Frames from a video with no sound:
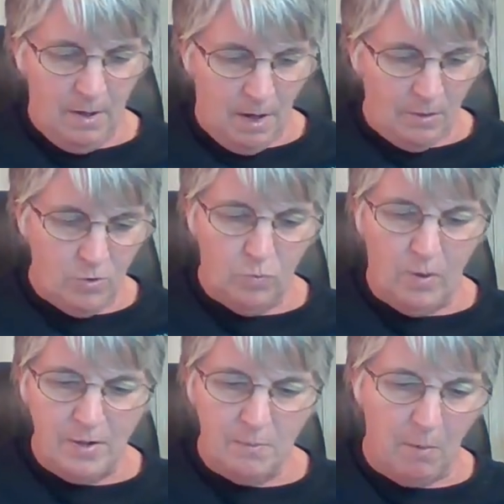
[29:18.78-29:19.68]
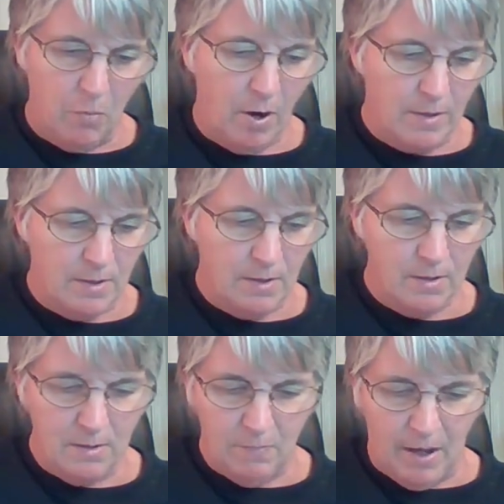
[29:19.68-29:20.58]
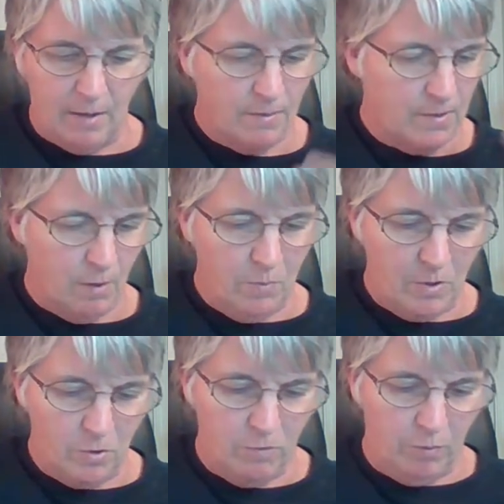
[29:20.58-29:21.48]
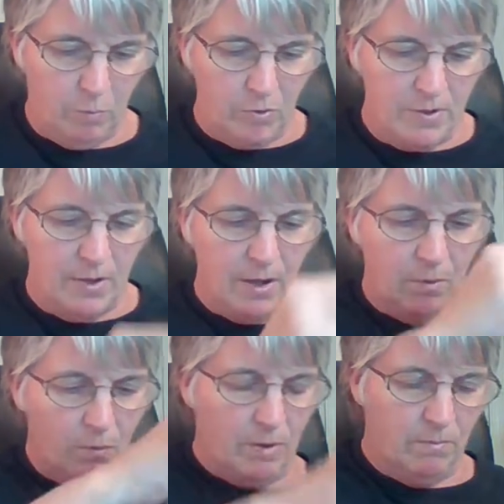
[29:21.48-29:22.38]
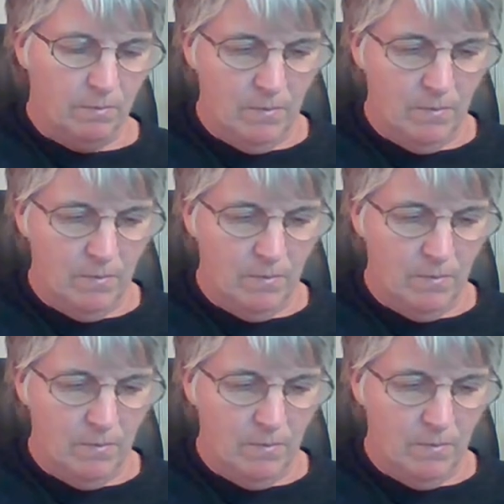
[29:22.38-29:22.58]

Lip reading: I'll just raise my prices by so much of a percent when